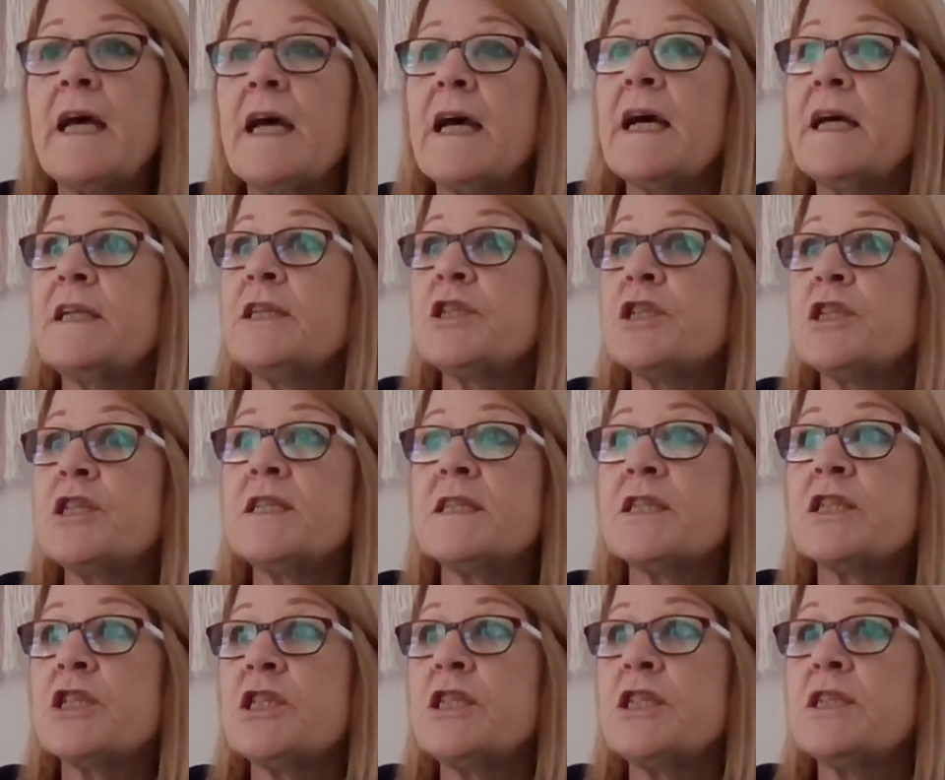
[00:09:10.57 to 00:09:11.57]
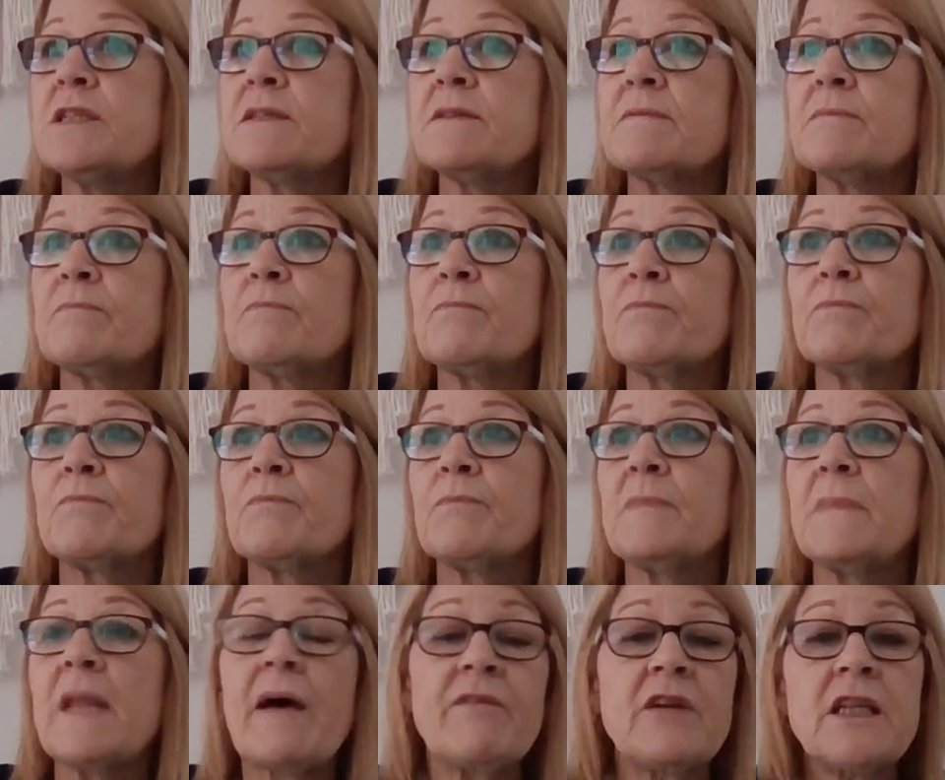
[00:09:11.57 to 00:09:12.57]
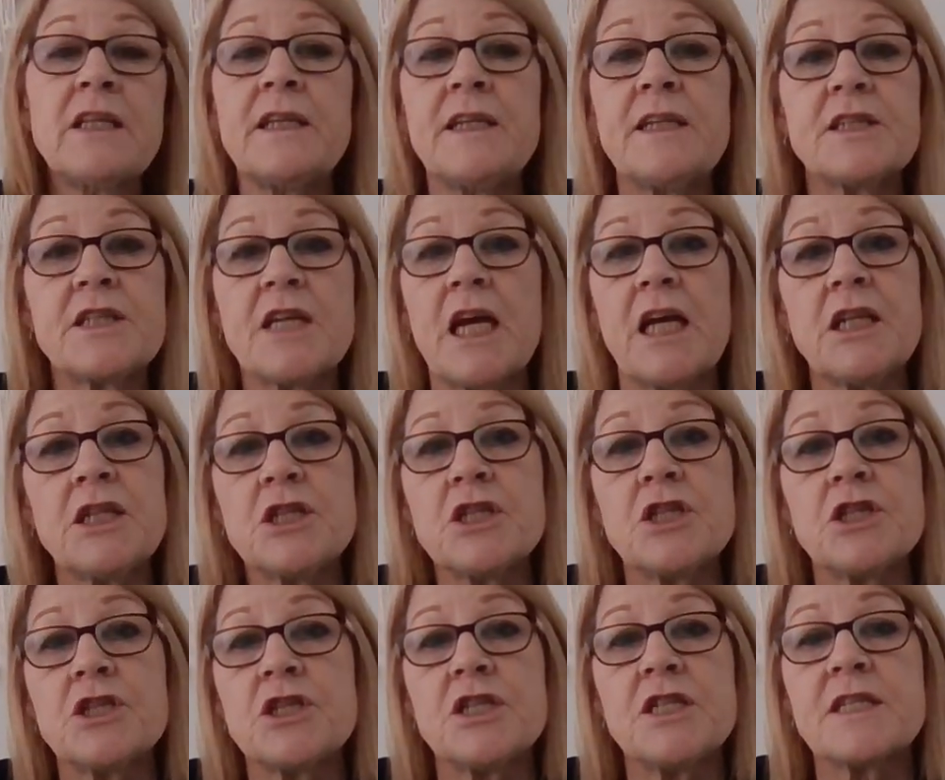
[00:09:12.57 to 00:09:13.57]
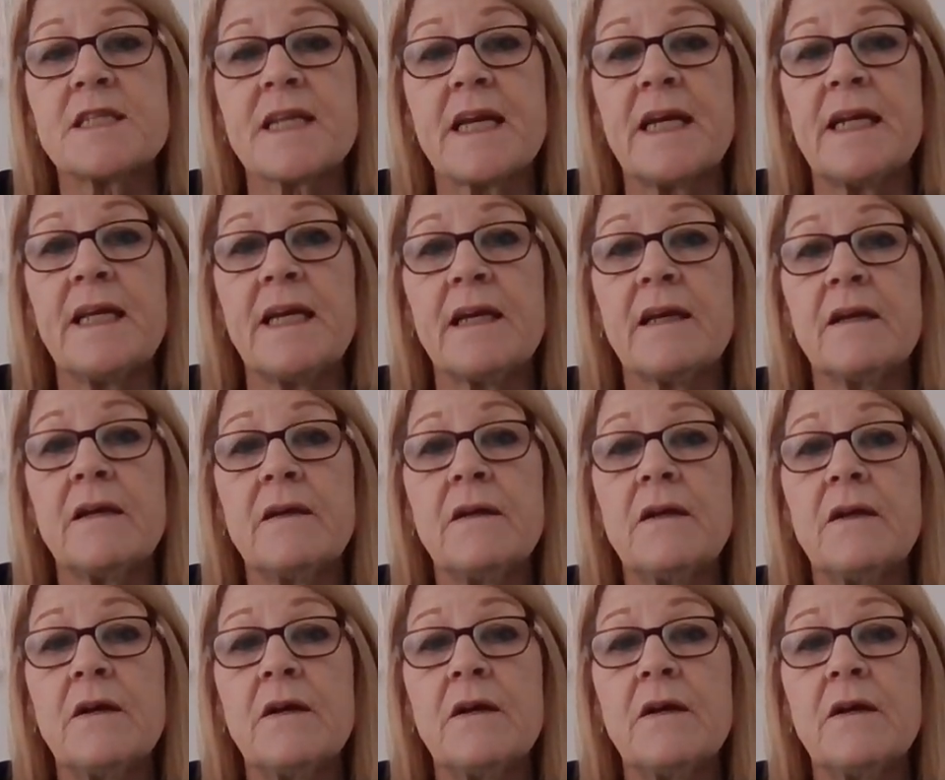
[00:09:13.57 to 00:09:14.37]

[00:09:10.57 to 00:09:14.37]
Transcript: And she's loving the attention she's getting